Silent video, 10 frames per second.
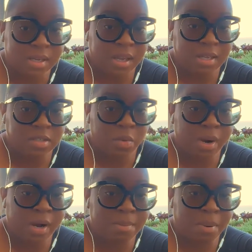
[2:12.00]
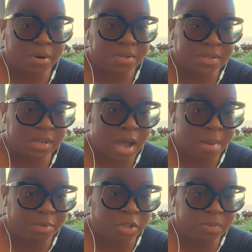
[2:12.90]
And so where a person's
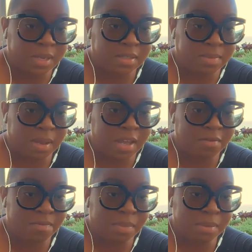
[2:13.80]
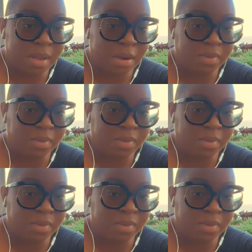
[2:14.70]
accomplishments may have been met